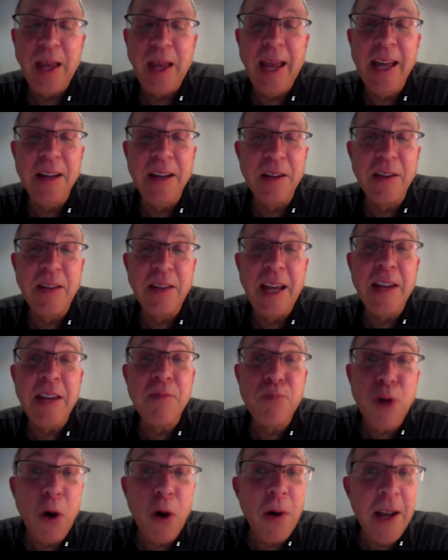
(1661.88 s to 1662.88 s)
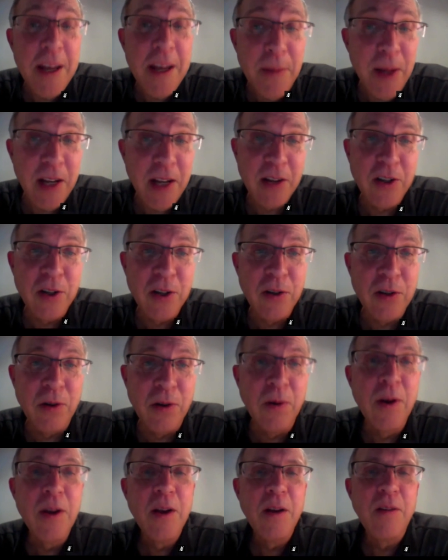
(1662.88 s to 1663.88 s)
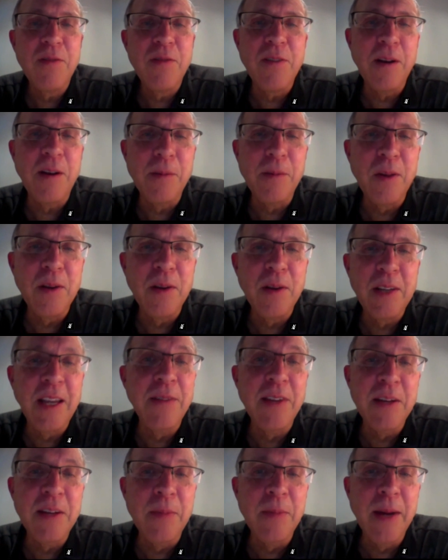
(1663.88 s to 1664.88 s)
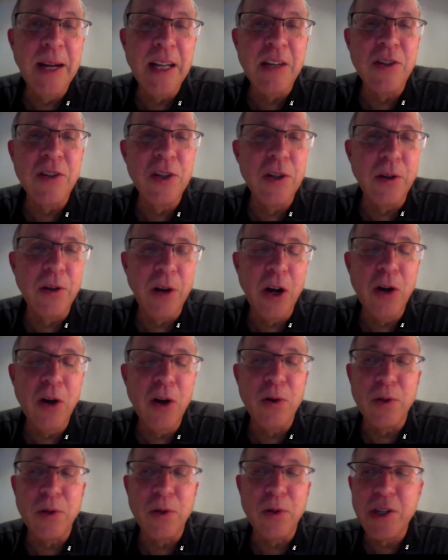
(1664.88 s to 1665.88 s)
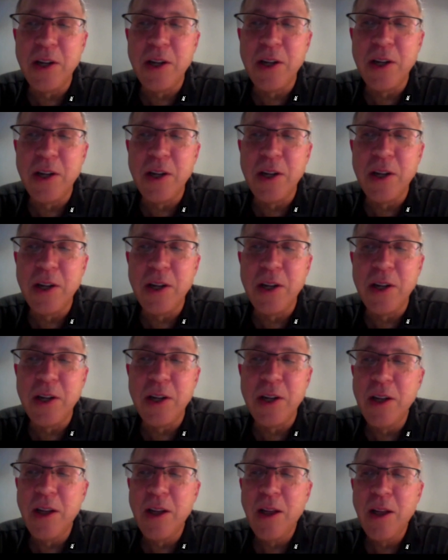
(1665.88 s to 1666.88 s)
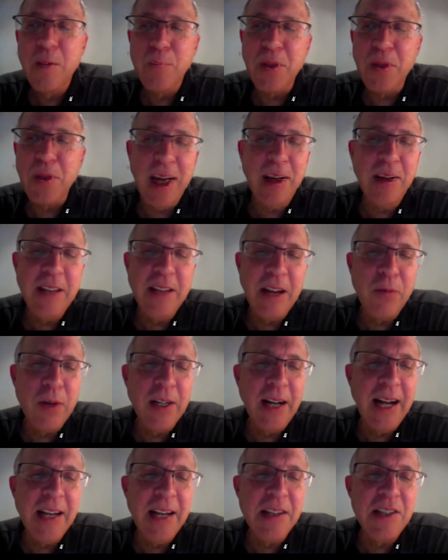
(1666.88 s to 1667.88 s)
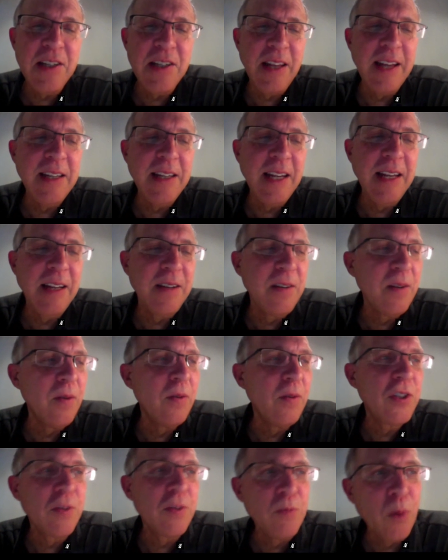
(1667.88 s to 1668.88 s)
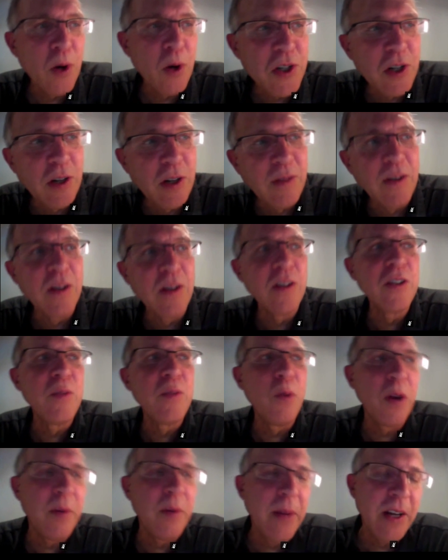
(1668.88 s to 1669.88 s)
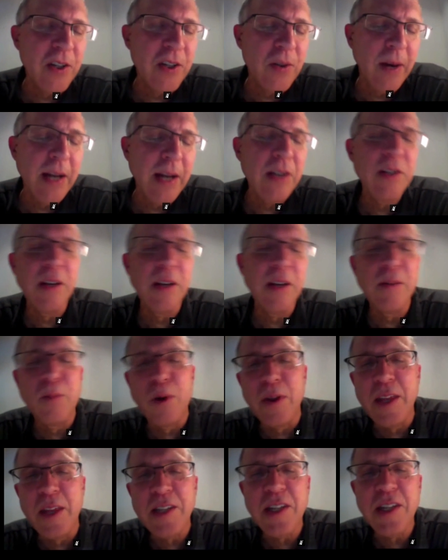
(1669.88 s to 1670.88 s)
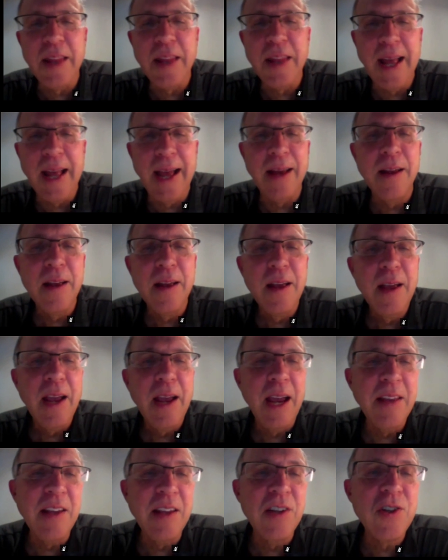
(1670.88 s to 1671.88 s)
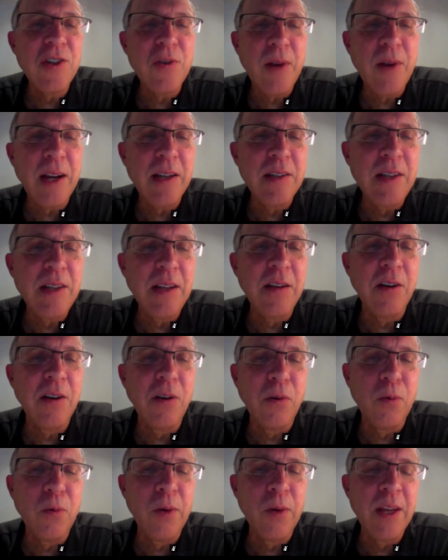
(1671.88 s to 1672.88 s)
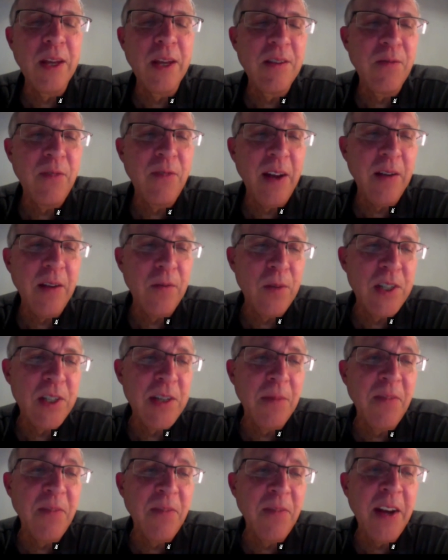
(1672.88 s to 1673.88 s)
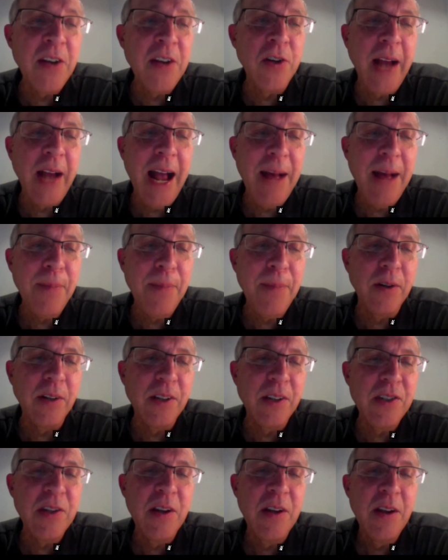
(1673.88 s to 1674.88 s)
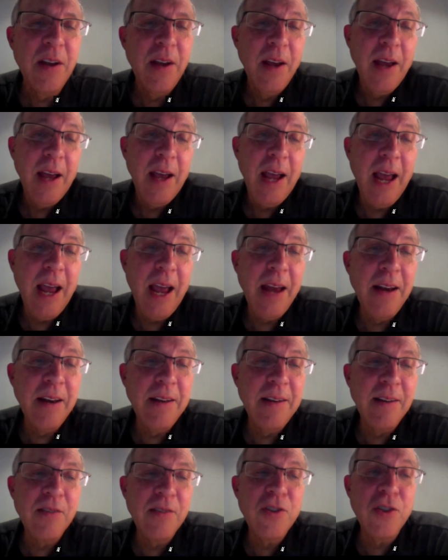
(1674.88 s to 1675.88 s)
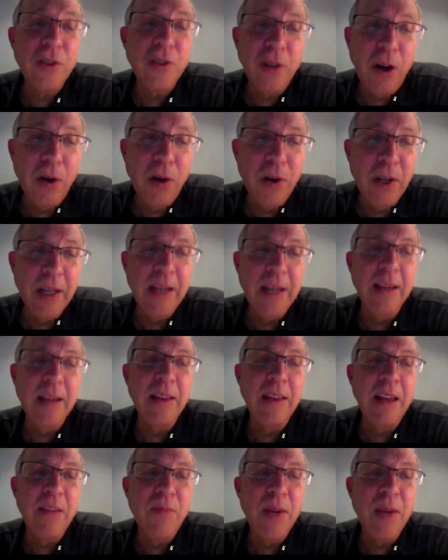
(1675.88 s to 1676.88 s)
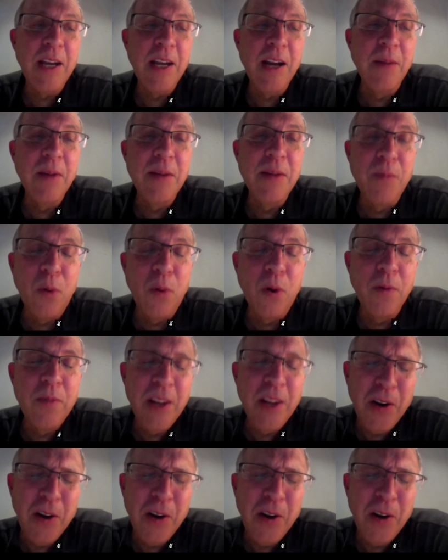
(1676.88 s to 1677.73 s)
and they prohibited you from giving money to your host. But then they realized they needed more servers, more administration, more this and that, and they struck a deal with some venture capitalists. And slowly, they're becoming more